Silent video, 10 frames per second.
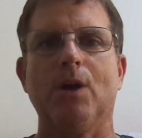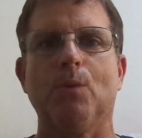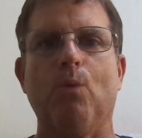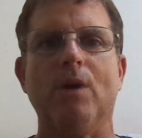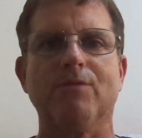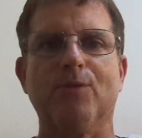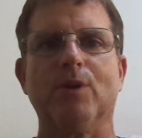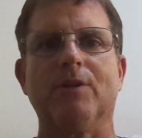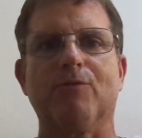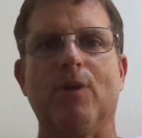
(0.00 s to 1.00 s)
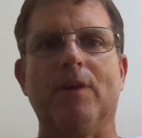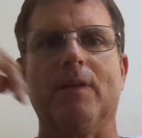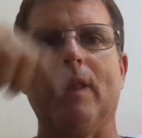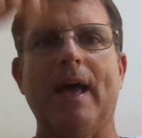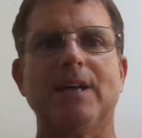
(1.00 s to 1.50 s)
one foot in front of
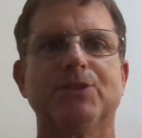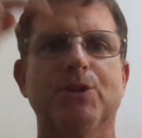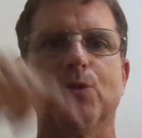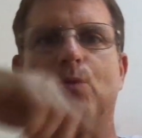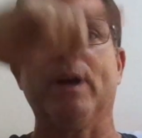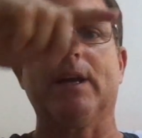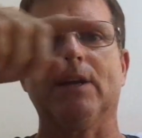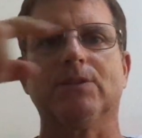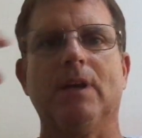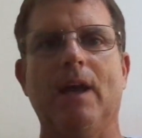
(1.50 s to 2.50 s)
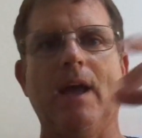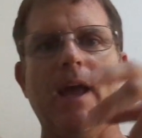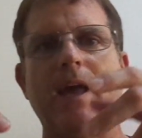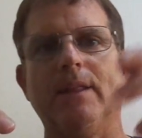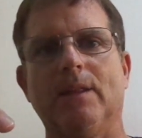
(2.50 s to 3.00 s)
the last two wickets,
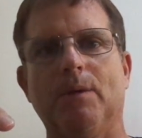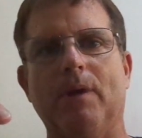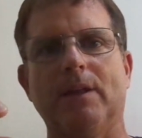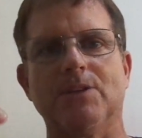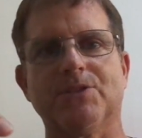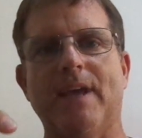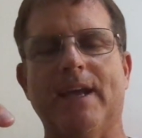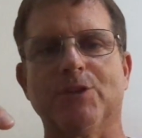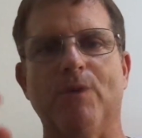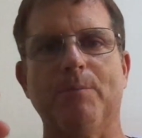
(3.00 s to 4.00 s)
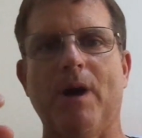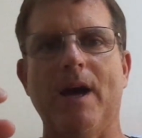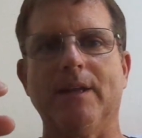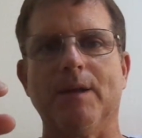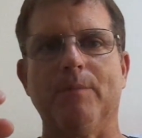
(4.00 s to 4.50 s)
and the and the stake is right
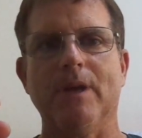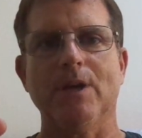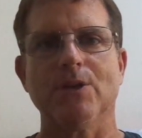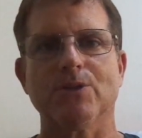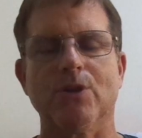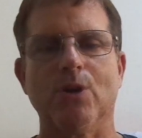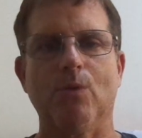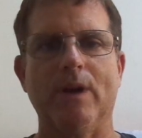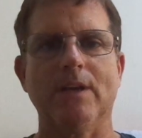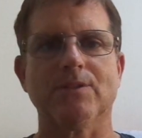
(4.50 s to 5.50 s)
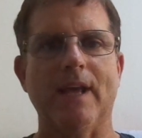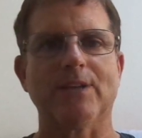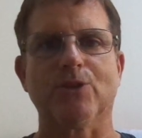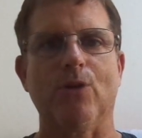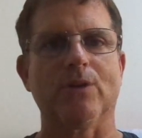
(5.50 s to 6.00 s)
behind them. So when his
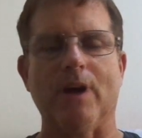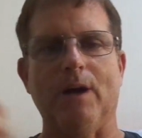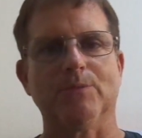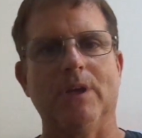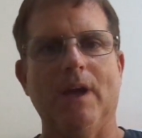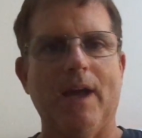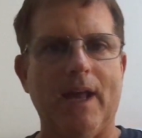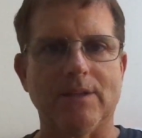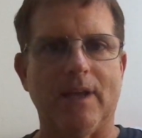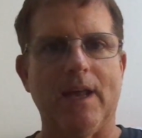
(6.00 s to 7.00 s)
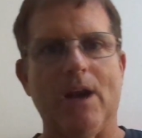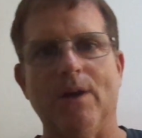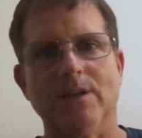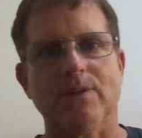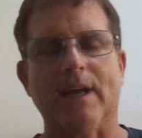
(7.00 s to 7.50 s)
next turn comes, it you know
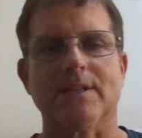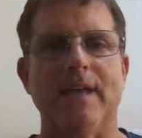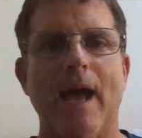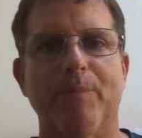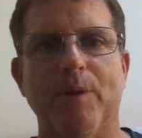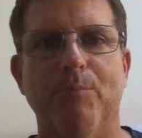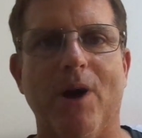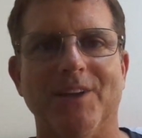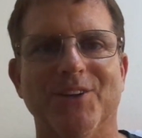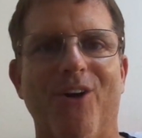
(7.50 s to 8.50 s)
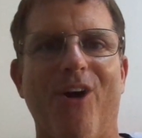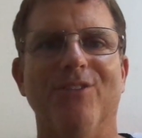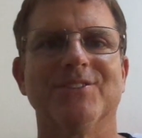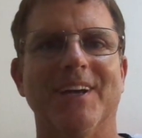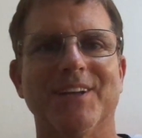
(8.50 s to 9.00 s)
it's like a tap in putt in
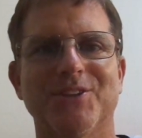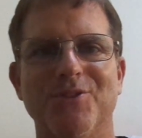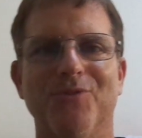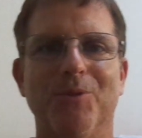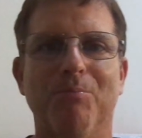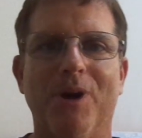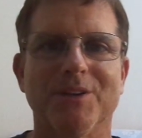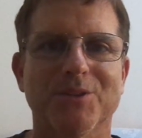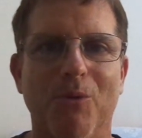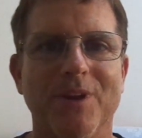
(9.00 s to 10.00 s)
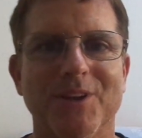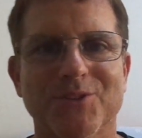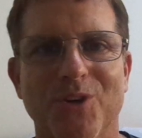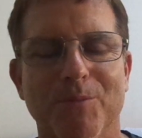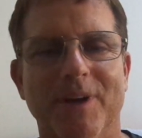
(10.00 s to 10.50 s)
golf. It's like a two foot putt to win the
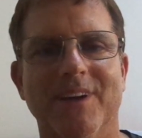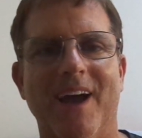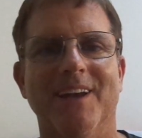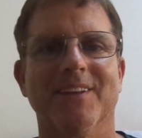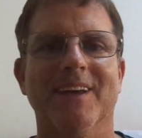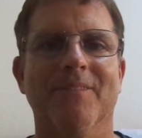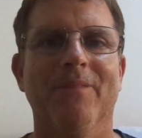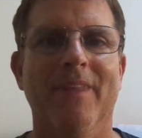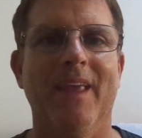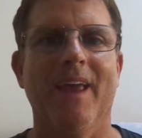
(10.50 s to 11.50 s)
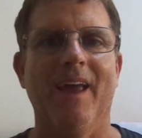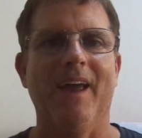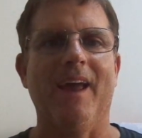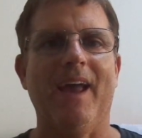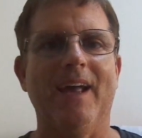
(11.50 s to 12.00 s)
tournament kind of thing.
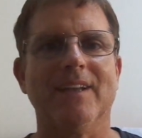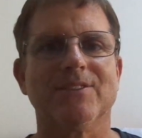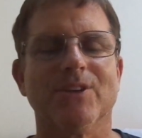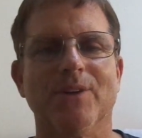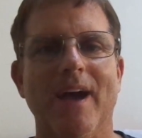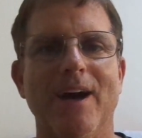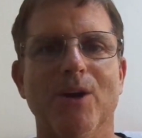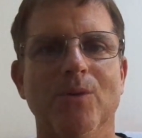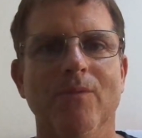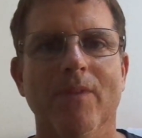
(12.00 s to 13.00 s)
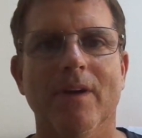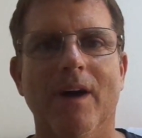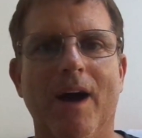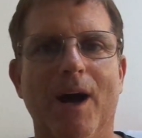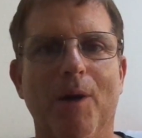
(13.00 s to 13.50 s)
And so now
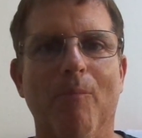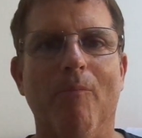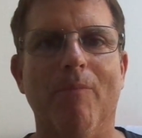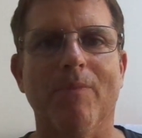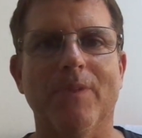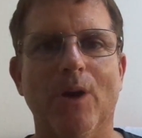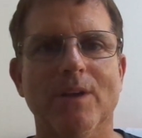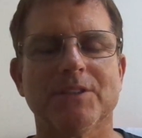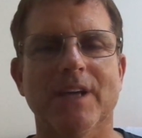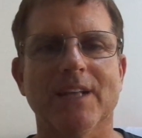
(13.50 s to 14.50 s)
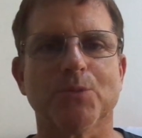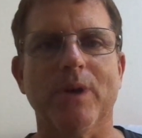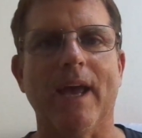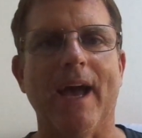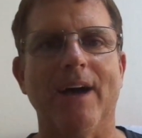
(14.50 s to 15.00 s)
um, the only chance
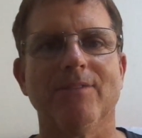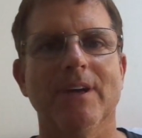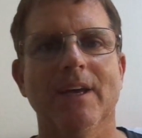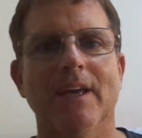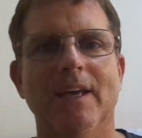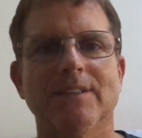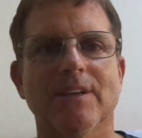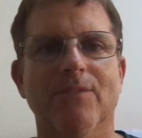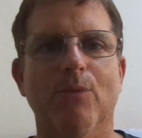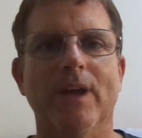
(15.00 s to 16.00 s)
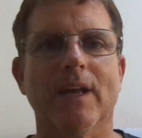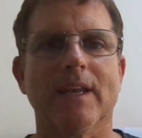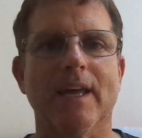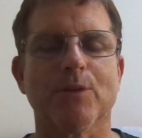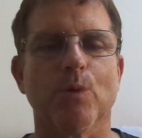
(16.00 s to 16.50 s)
we have is if we can
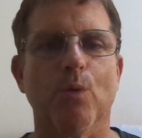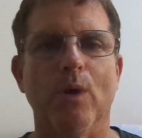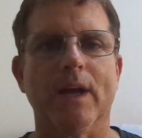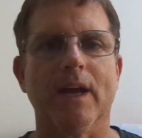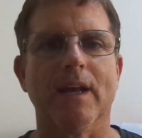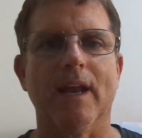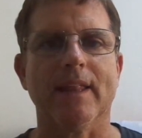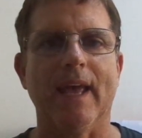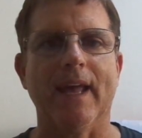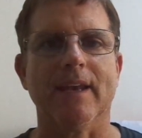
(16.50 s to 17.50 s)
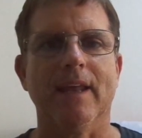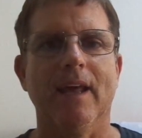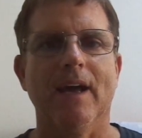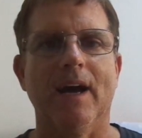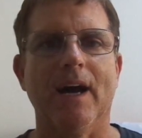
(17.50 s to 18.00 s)
get through a wicket and then
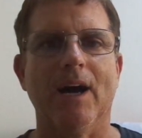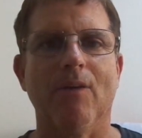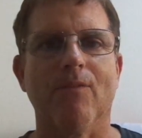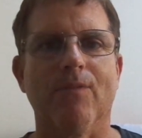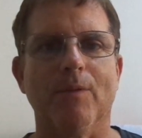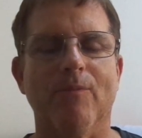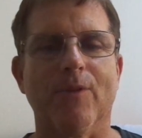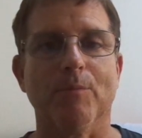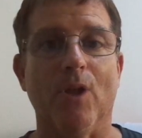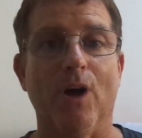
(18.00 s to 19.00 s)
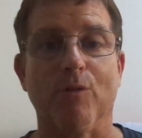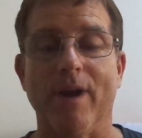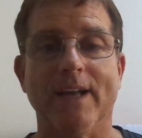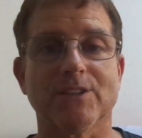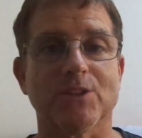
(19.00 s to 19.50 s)
uh, from from long
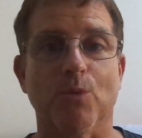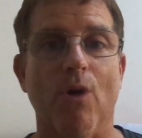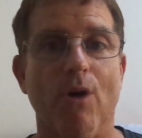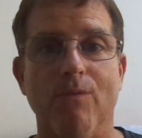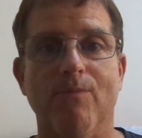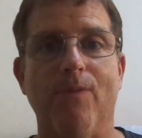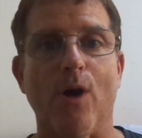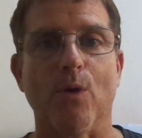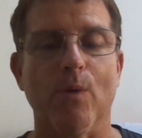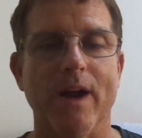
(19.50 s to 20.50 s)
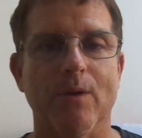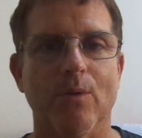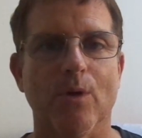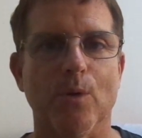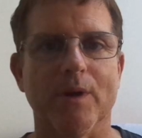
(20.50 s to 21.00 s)
range because we're all far away.
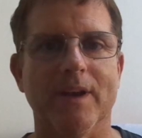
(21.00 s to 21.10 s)
We're nowhere